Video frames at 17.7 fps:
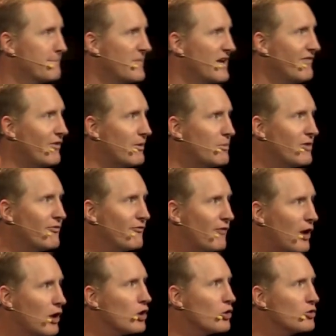If I'm going to
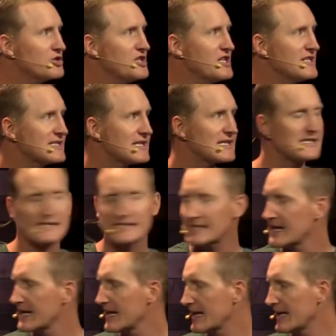follow Jesus,
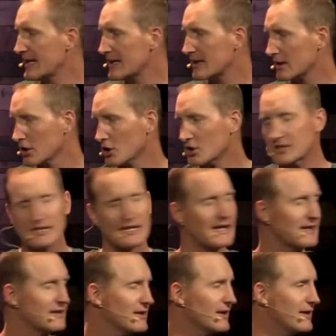it looks
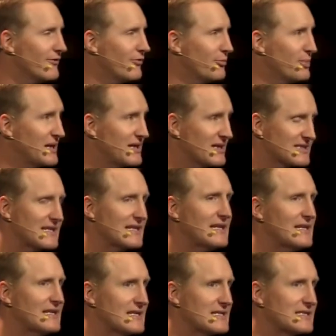like love because it
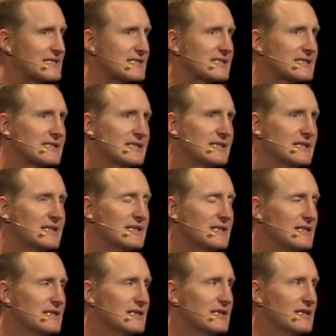is
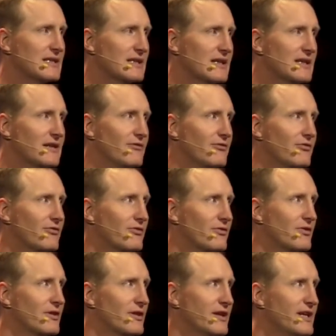love.
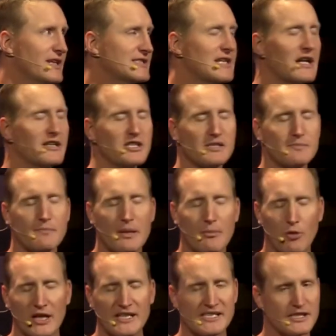It's not just
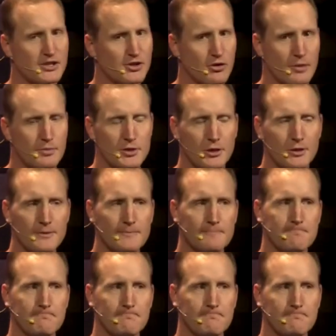memorizing scripture.